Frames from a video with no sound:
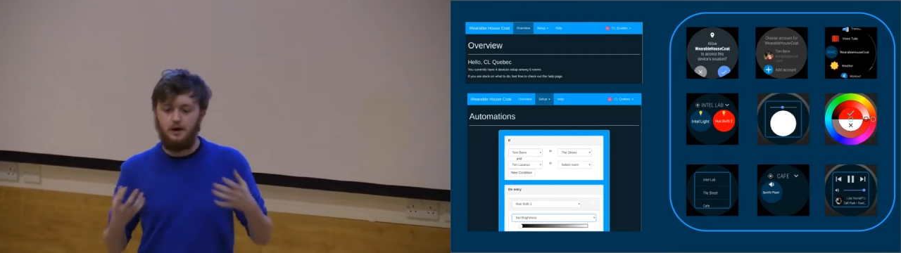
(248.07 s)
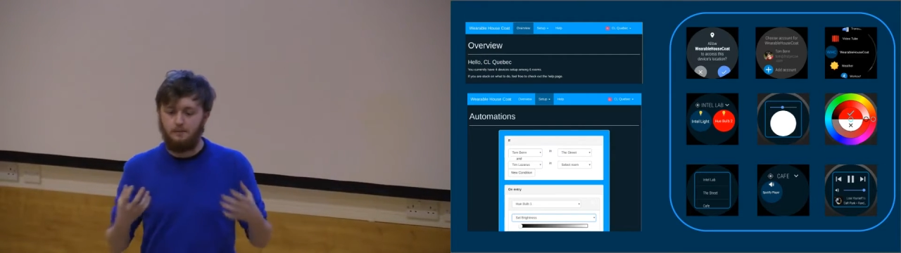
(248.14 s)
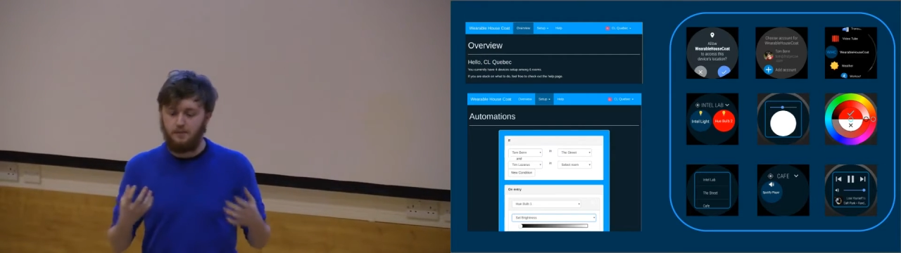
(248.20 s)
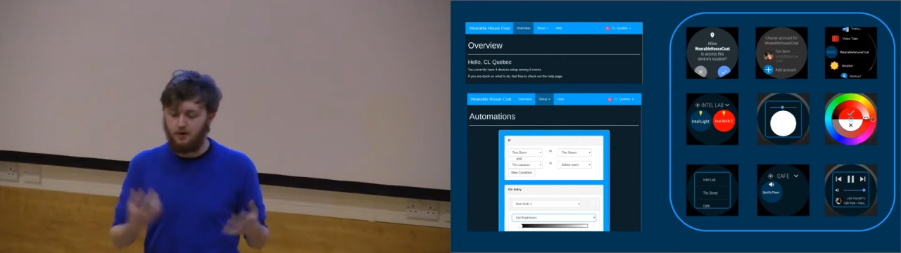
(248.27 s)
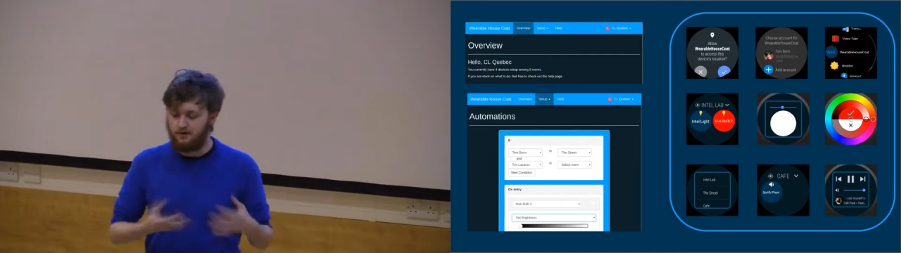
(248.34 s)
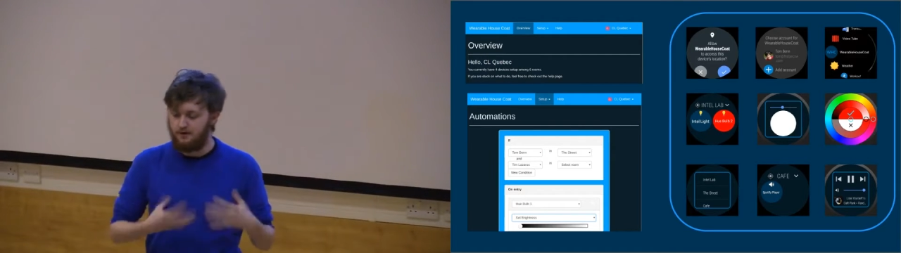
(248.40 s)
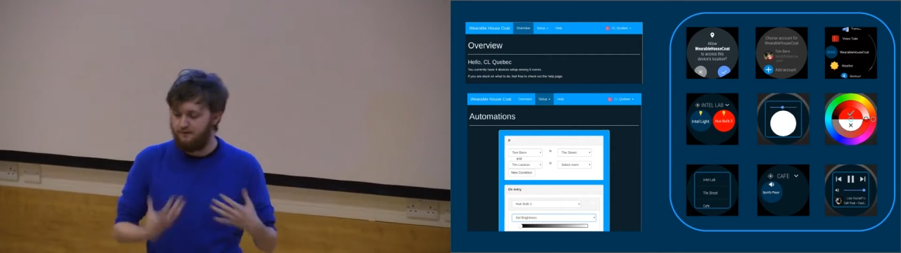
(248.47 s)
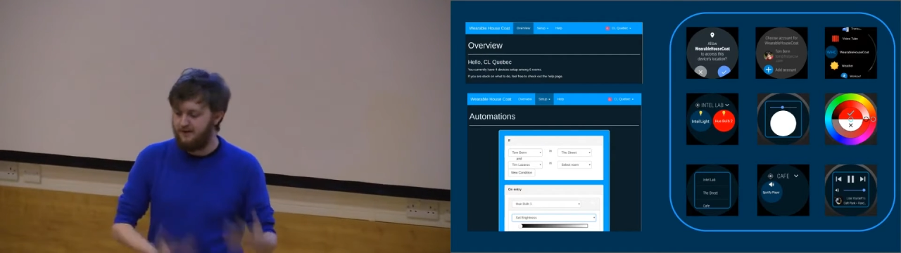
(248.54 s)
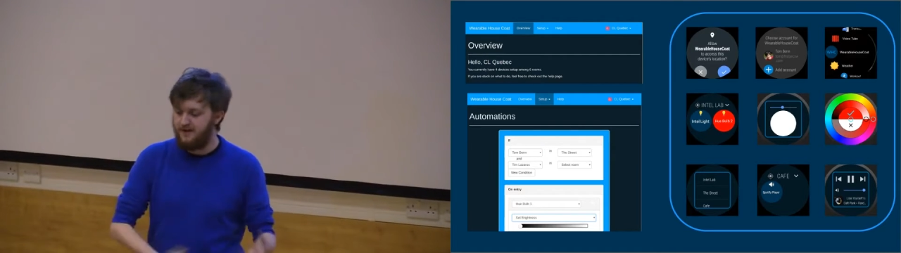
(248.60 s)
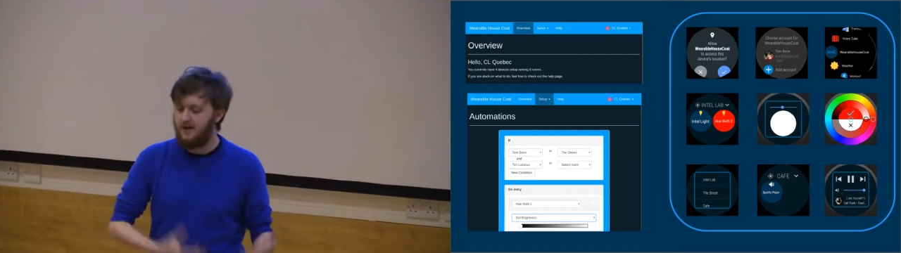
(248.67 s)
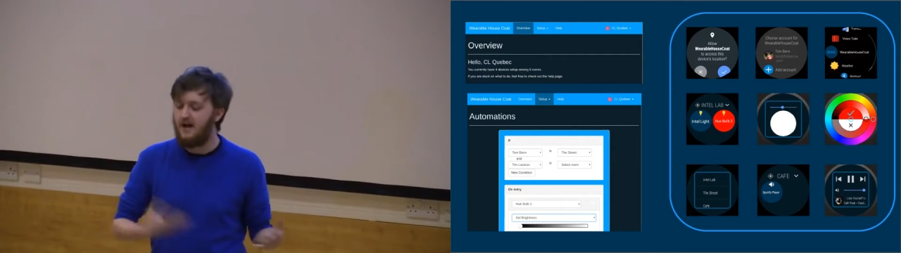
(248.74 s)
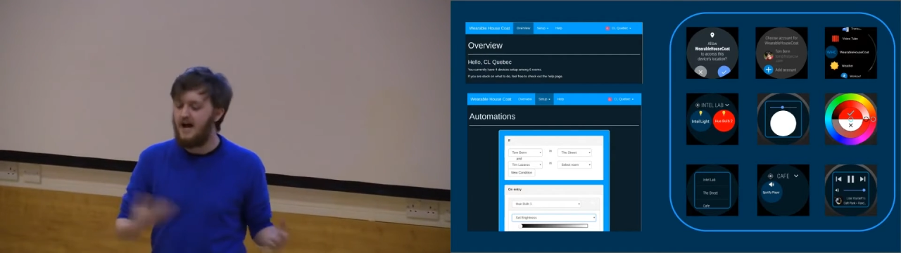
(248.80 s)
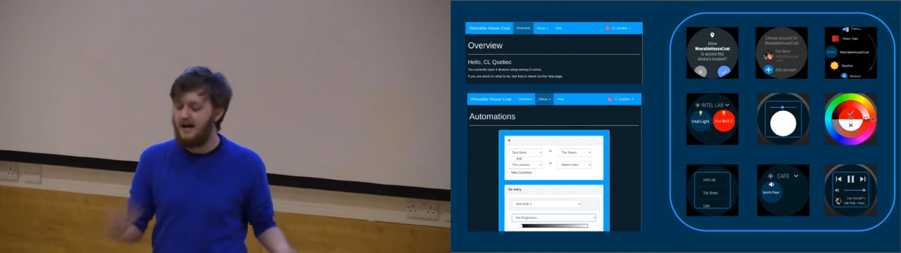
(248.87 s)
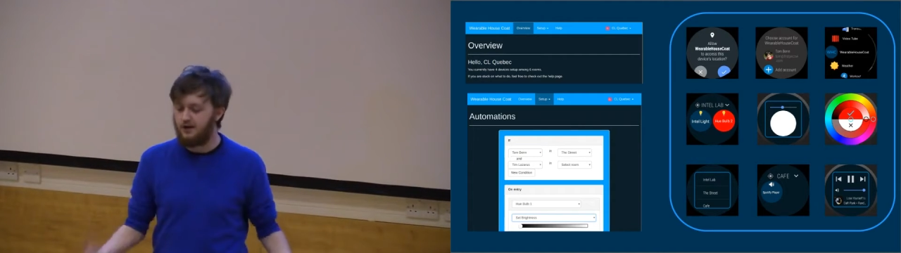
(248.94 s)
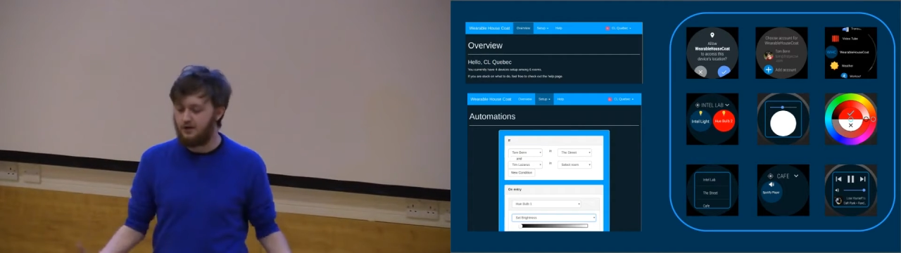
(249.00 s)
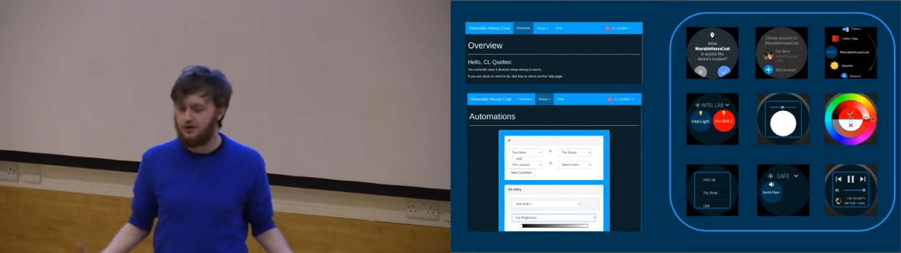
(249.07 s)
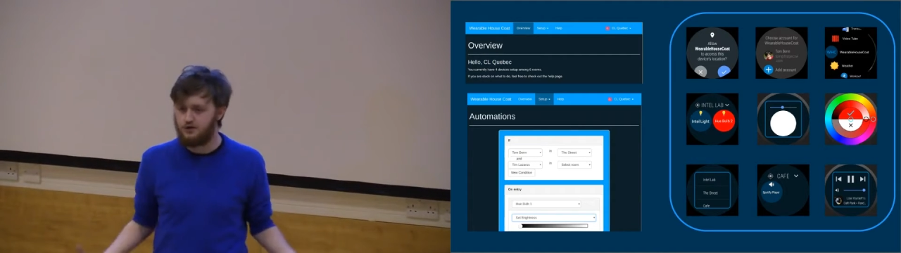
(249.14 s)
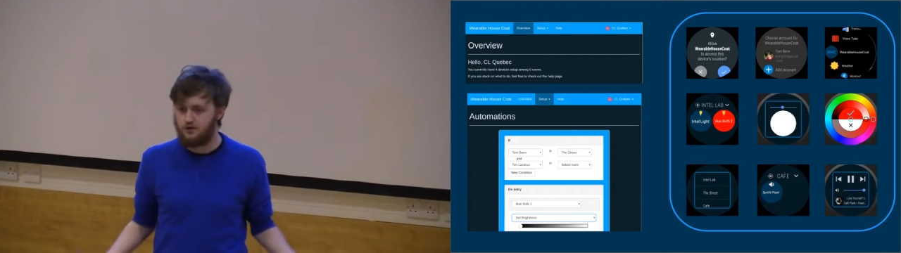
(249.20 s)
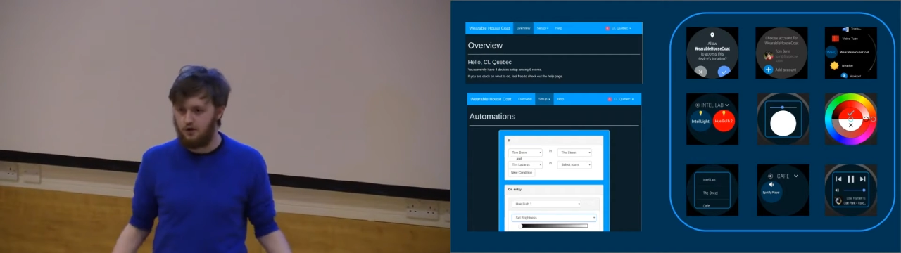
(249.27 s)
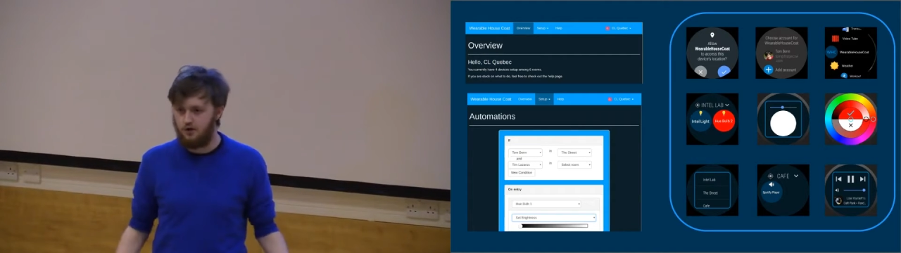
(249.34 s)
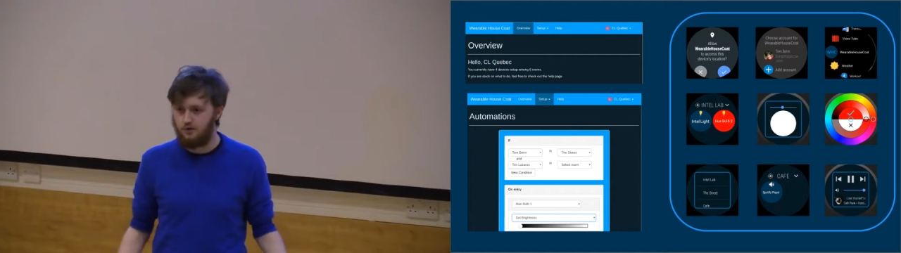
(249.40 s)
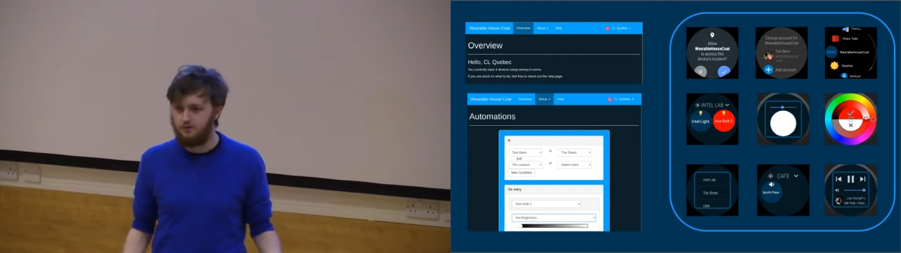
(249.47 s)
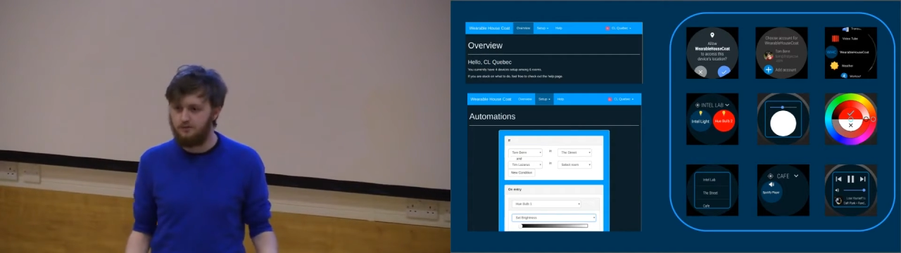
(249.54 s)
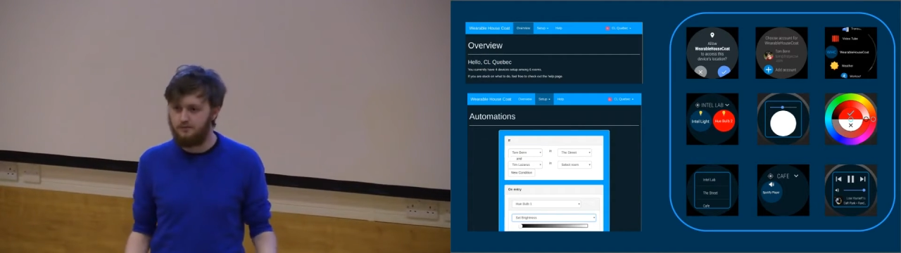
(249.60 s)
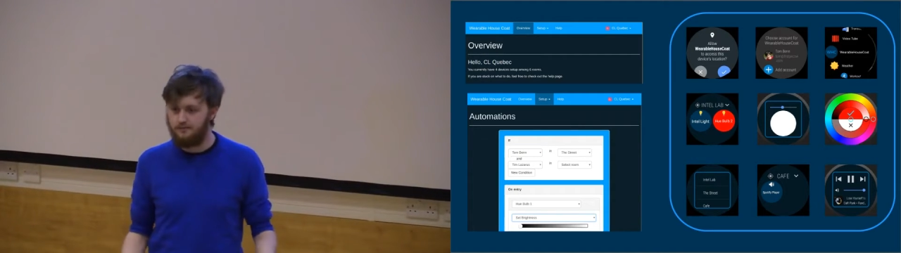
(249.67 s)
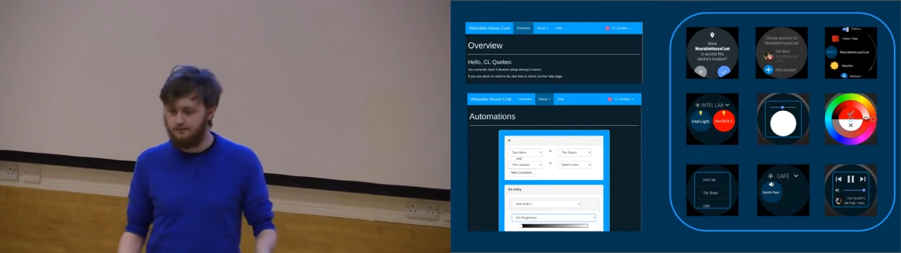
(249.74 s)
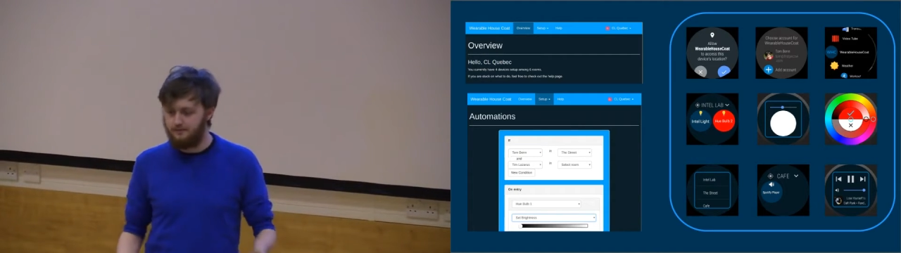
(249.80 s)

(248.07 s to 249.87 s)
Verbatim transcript: both configure and control